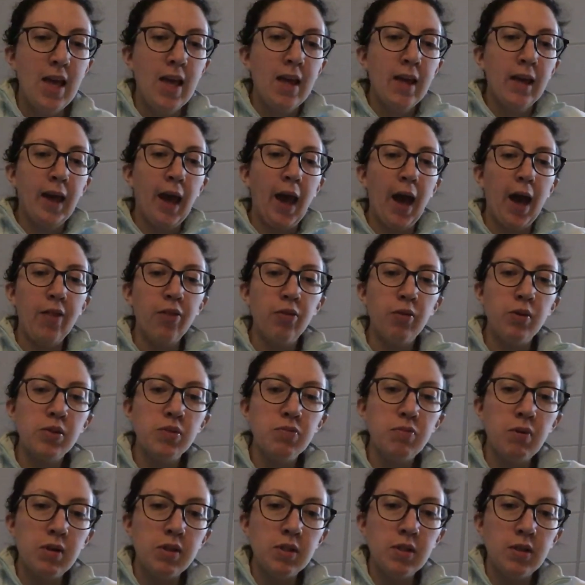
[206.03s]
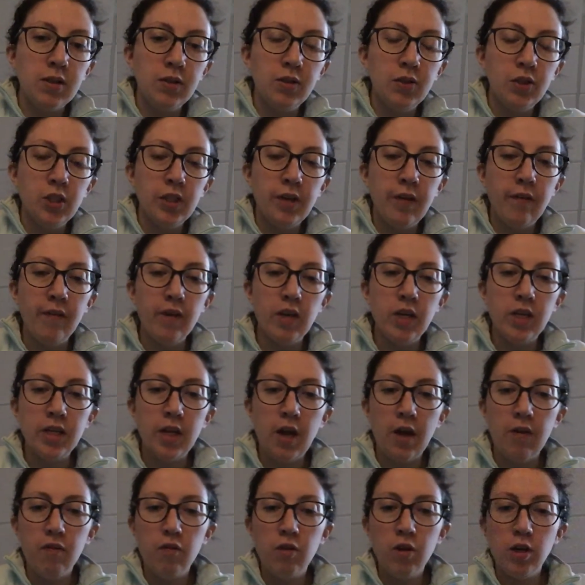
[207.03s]
Catherine's resolution of
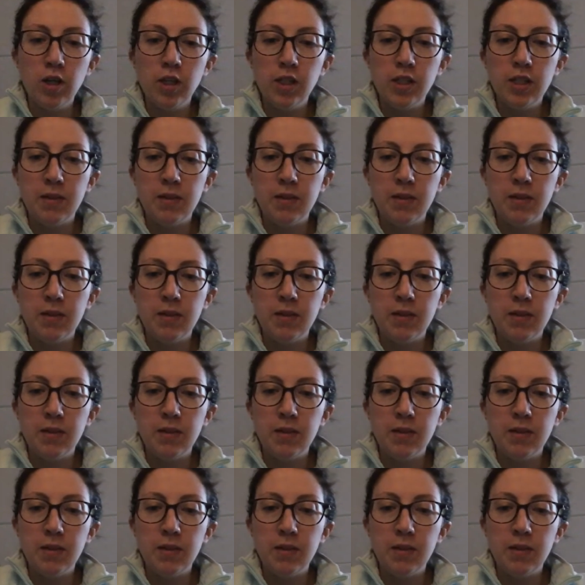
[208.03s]
endeavoring